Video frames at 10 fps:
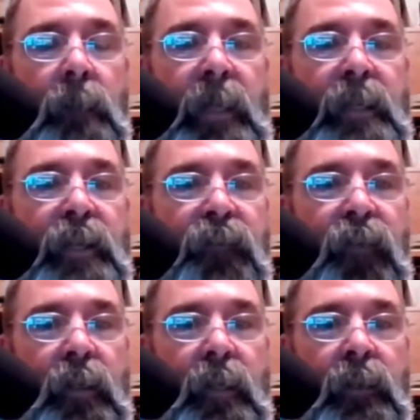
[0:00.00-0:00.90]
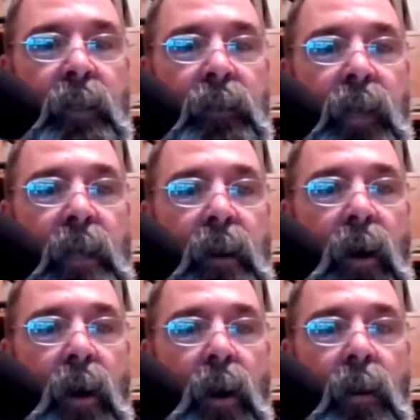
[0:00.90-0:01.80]
are a little bit different in that
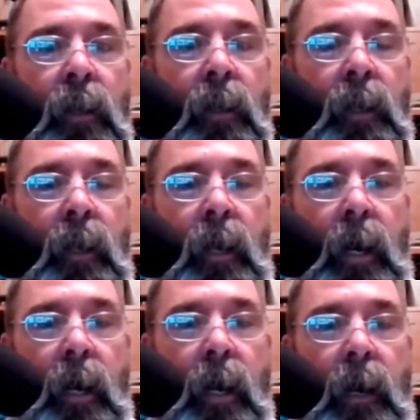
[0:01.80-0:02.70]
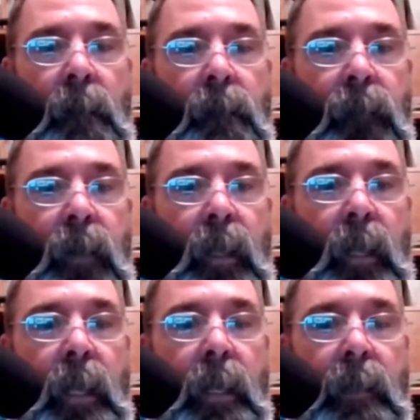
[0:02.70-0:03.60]
they are
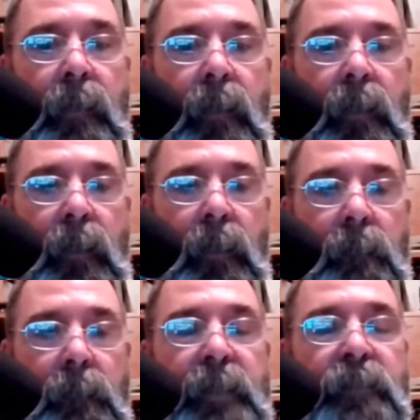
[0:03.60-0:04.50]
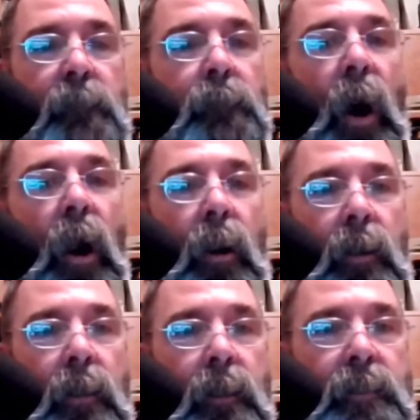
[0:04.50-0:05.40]
a piece of
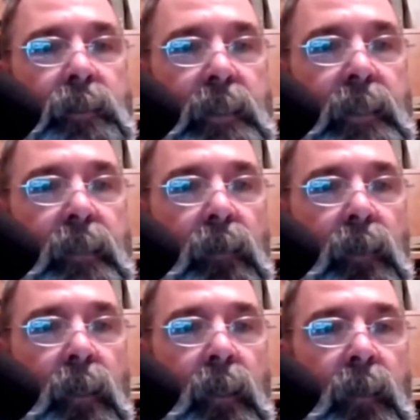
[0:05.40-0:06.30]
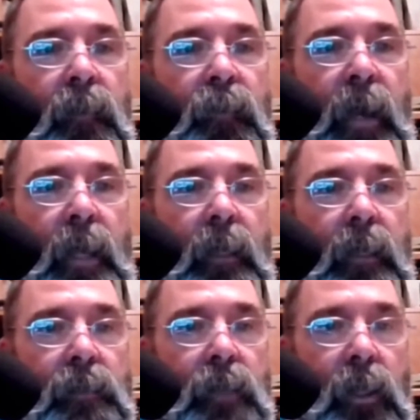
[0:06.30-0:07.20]
bar steel
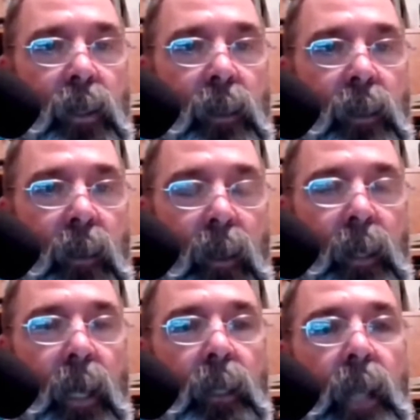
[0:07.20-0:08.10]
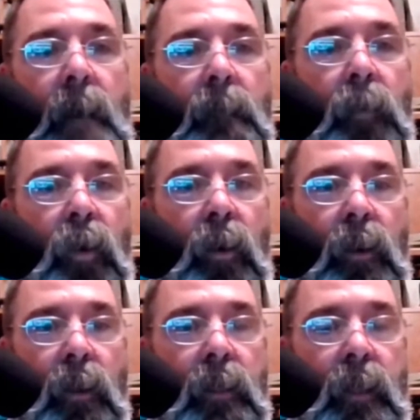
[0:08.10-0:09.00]
that is got a lot
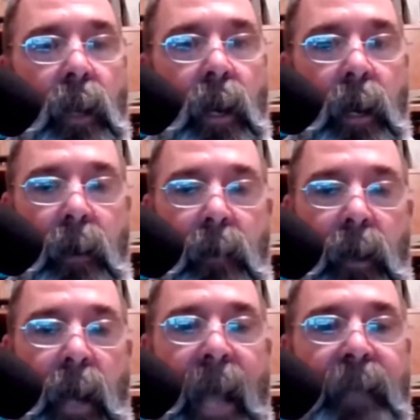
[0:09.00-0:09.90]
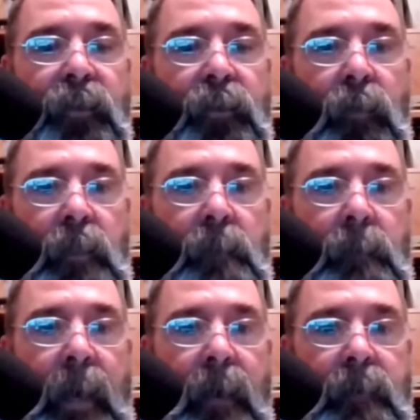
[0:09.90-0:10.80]
more height to it. It's
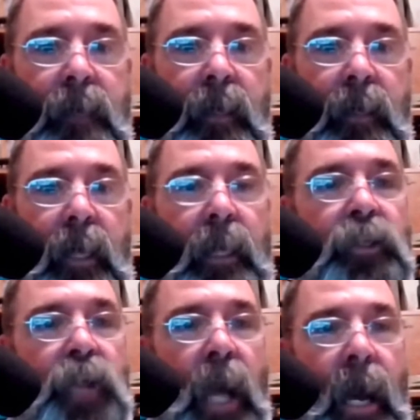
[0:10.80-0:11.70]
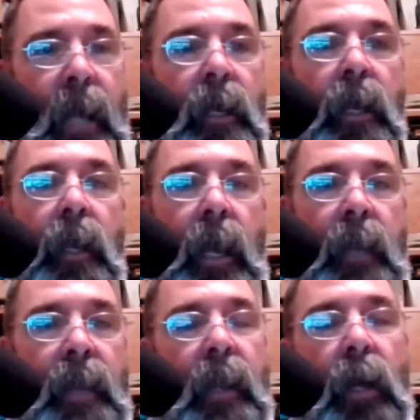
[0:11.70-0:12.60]
about an inch high,
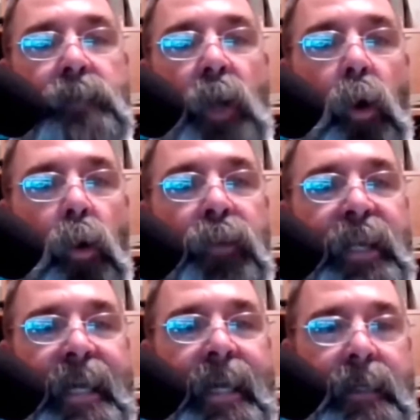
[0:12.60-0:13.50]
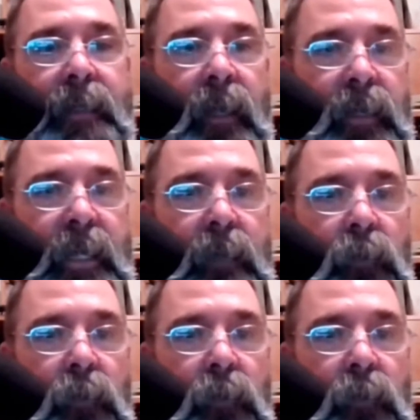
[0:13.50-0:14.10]
and that helps hold the heat. The